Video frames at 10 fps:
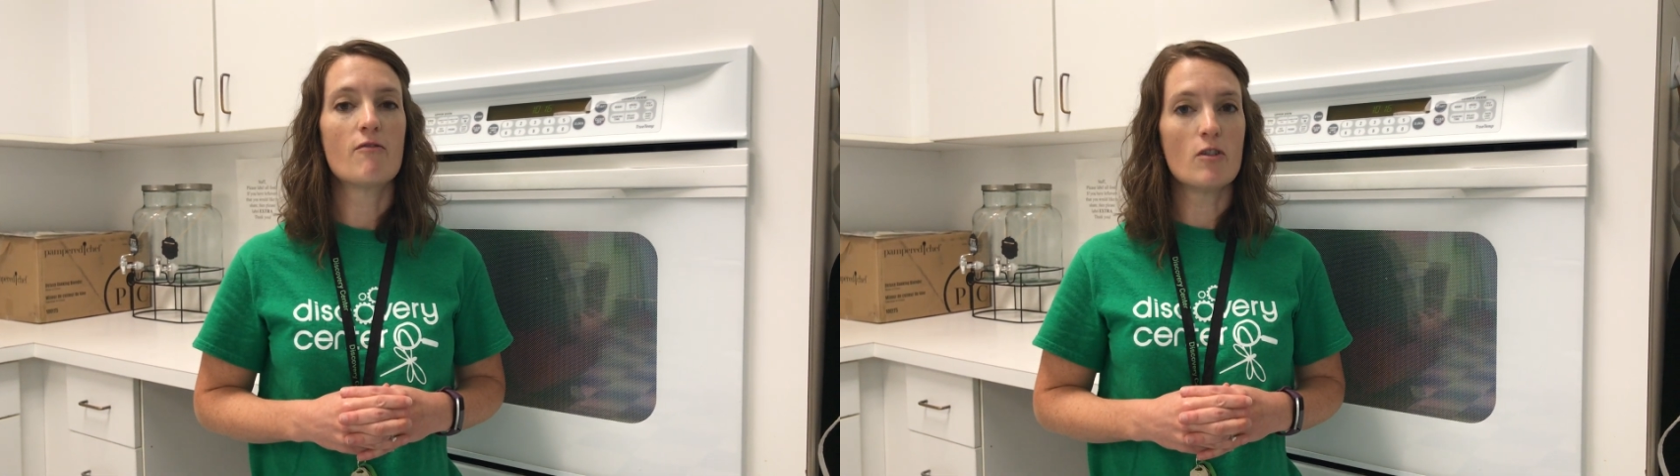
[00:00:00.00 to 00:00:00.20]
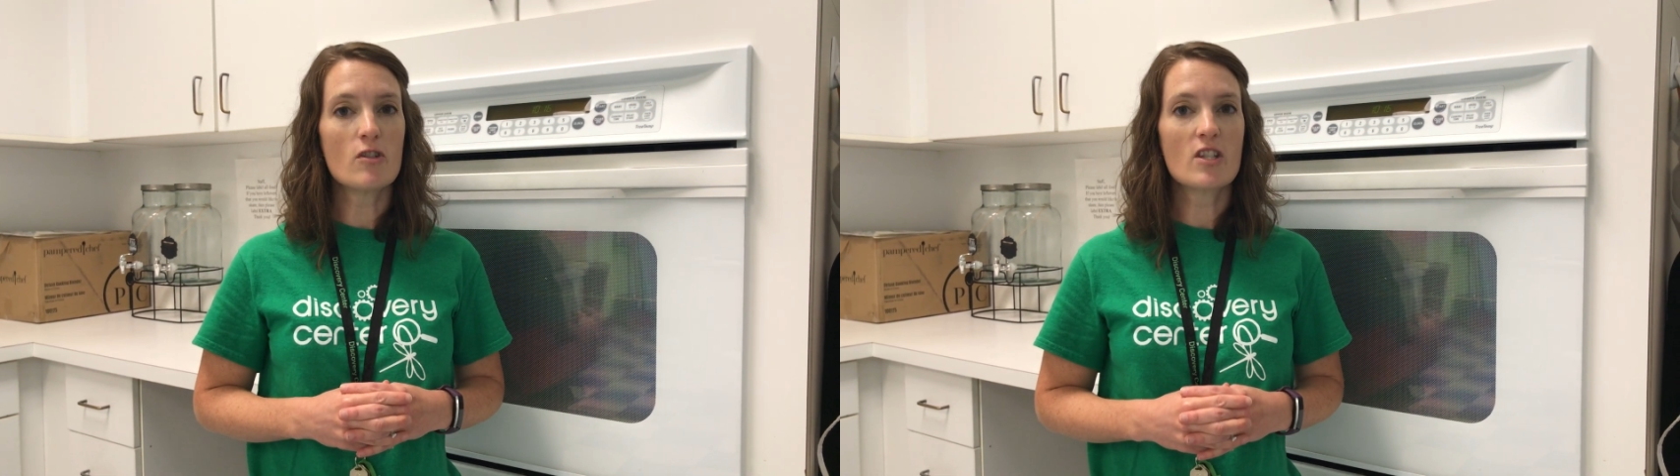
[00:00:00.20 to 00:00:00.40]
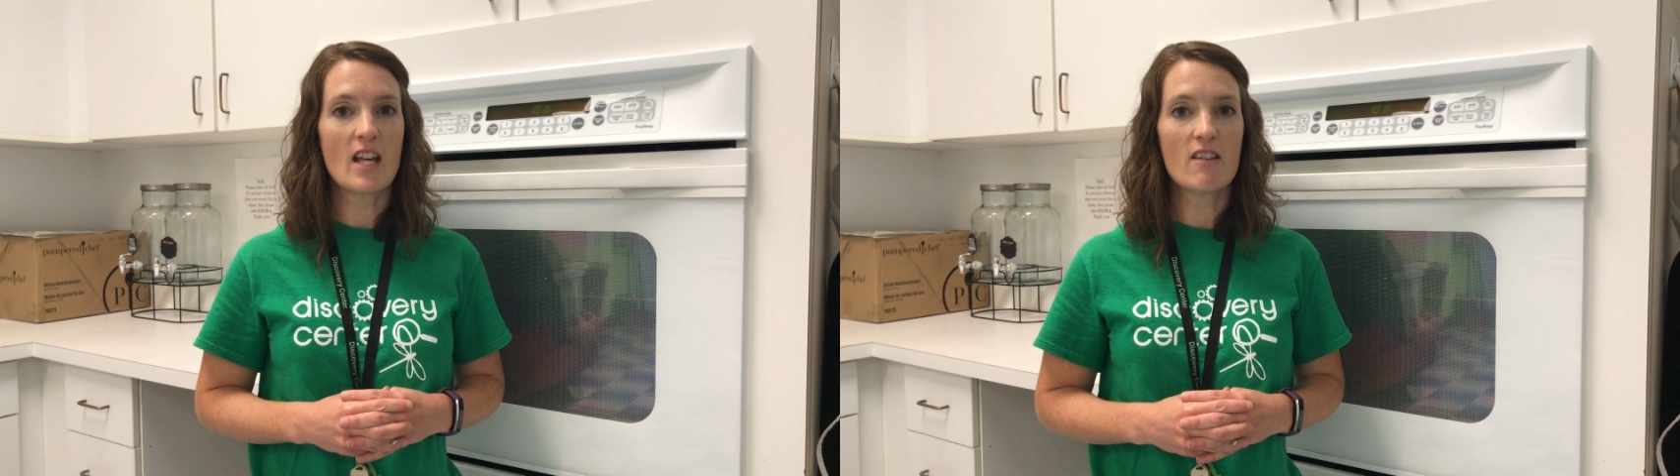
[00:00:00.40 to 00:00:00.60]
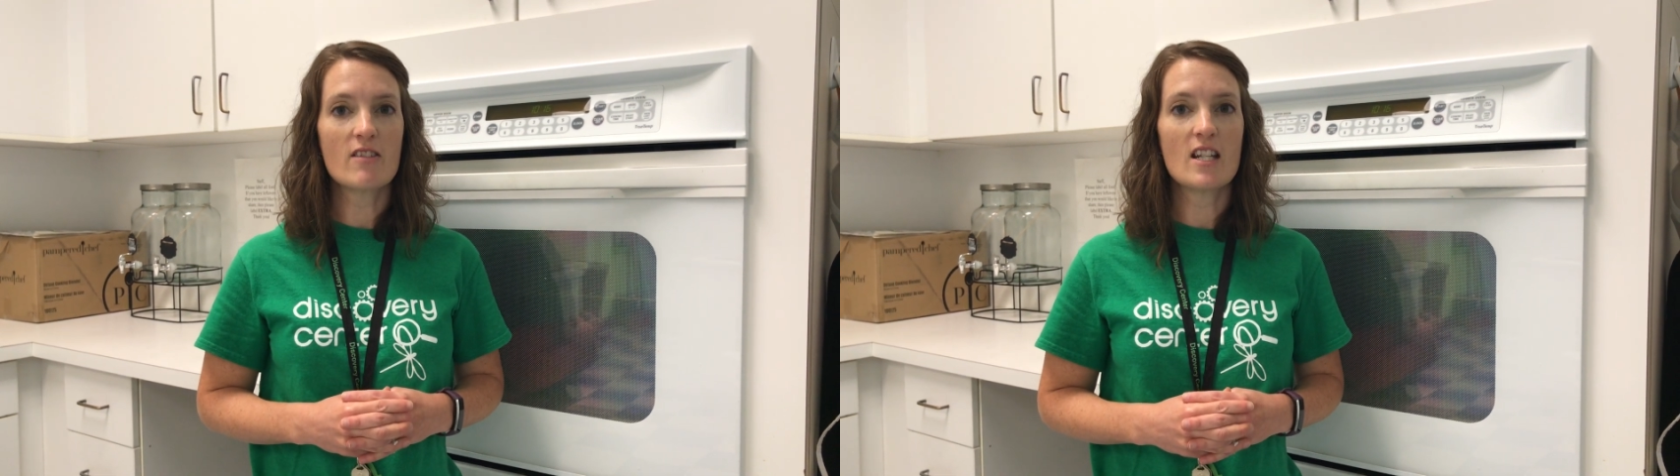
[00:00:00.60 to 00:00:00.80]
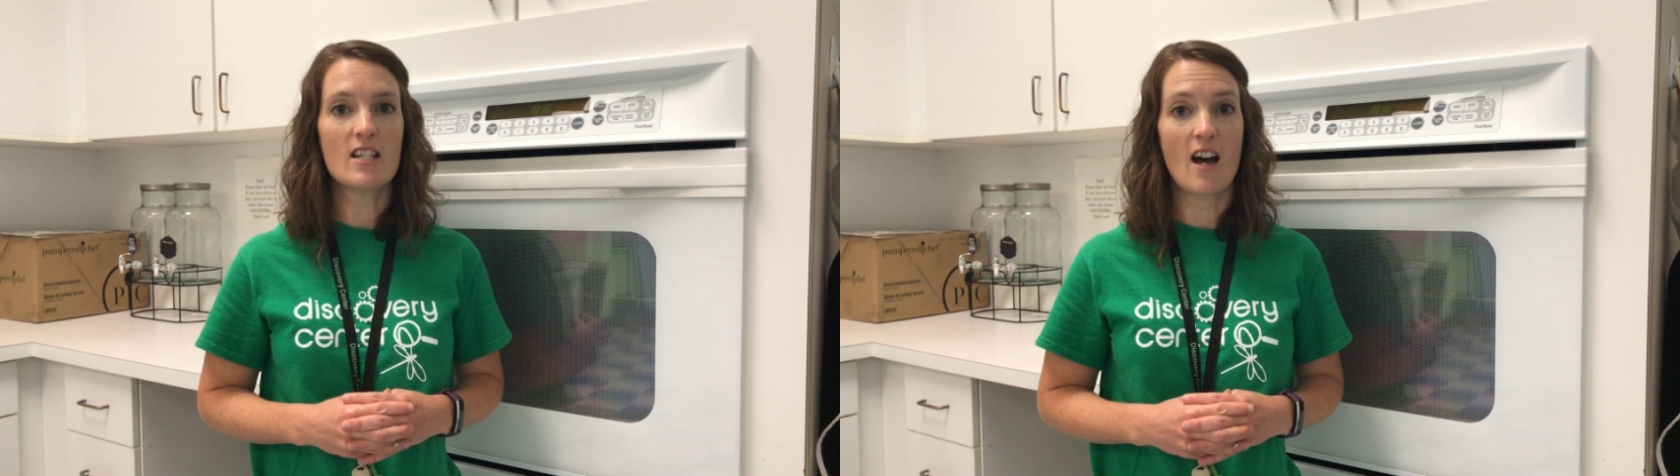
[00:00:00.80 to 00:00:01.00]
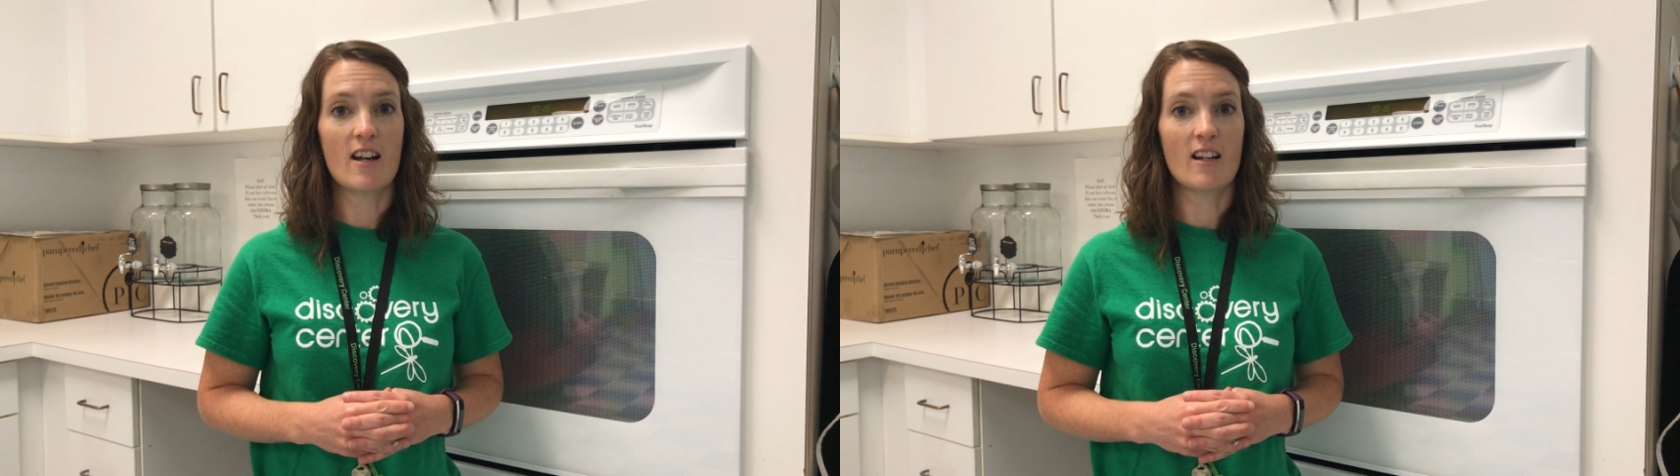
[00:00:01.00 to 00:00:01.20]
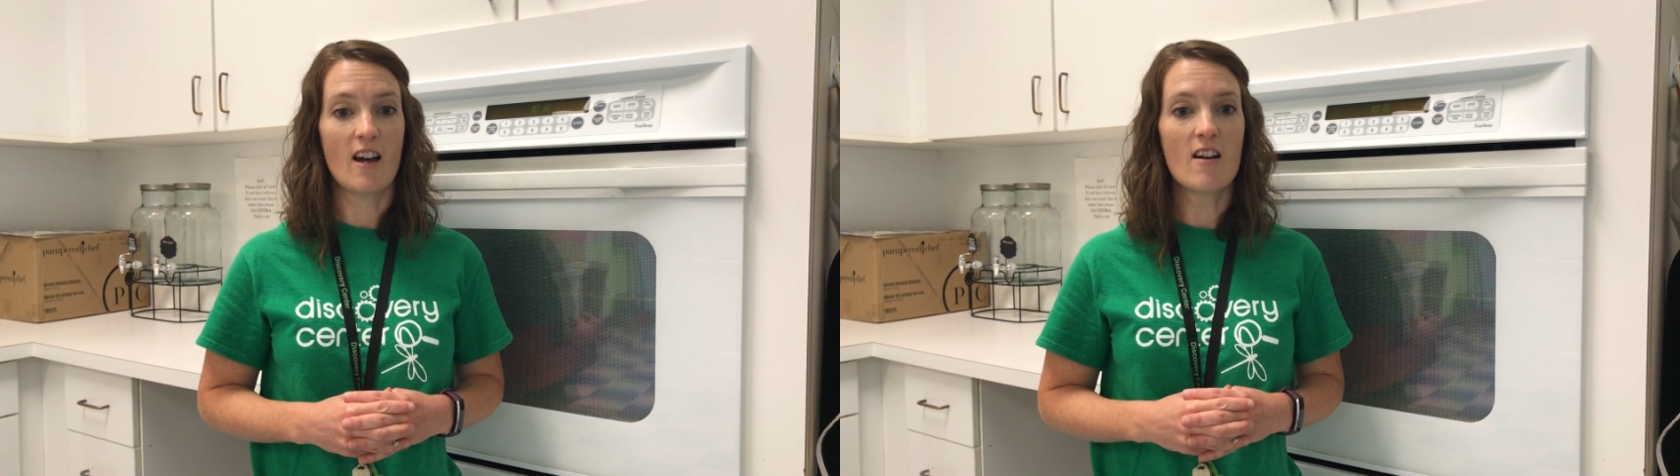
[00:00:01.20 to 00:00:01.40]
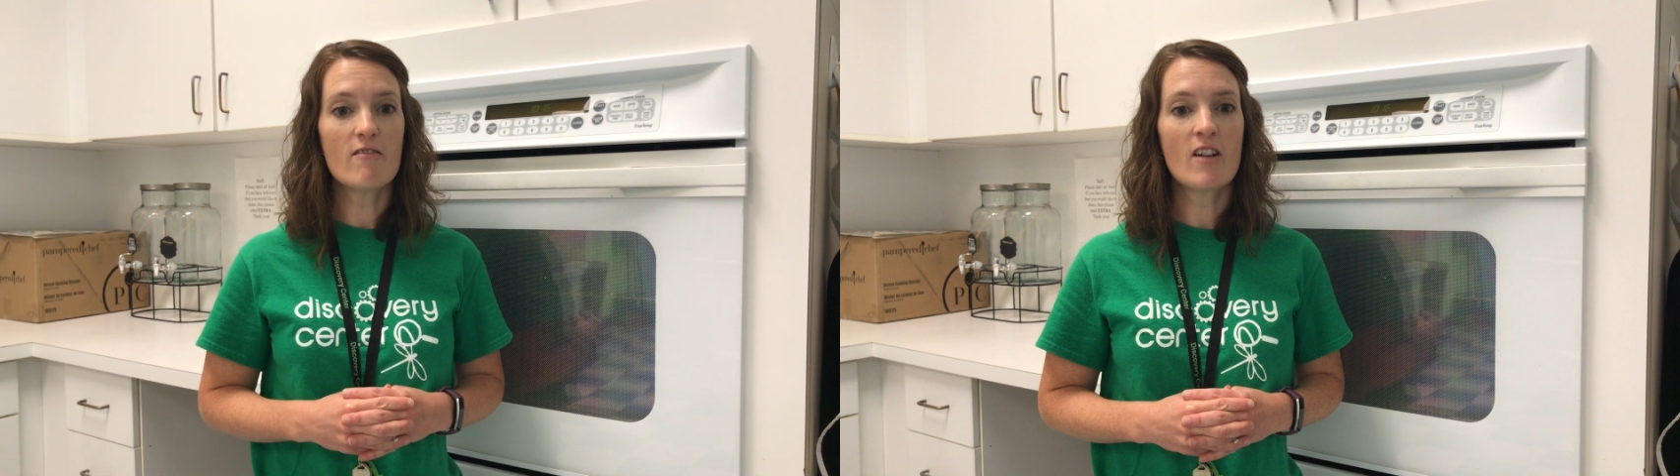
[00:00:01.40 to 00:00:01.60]

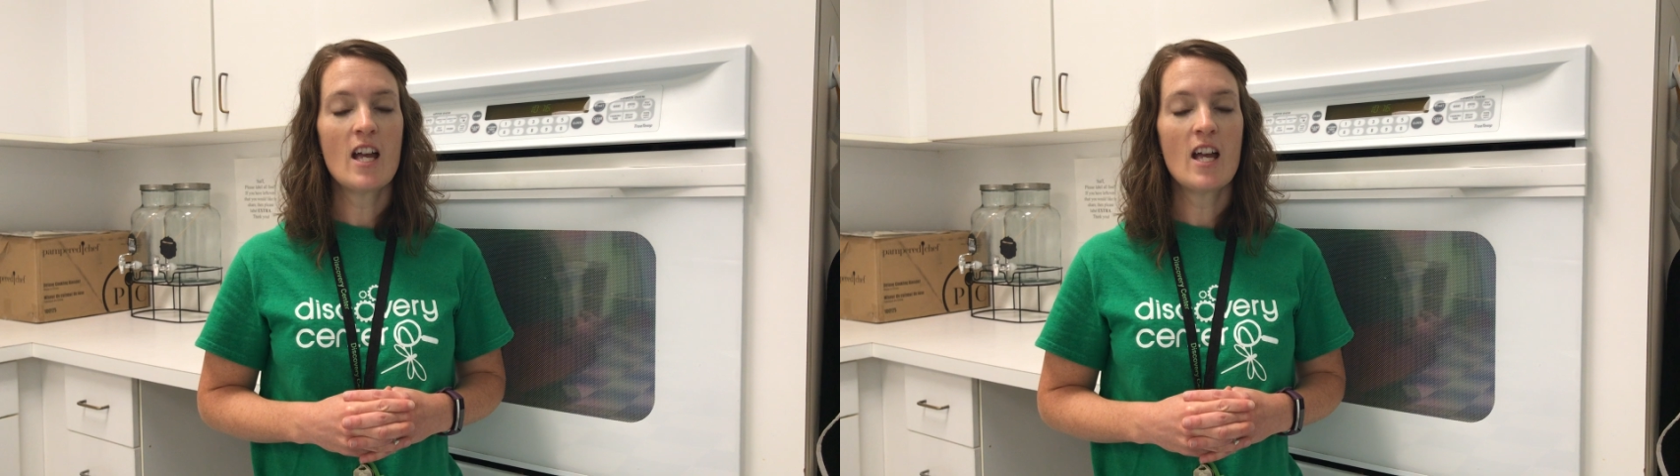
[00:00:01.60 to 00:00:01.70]
foodsafety.gov.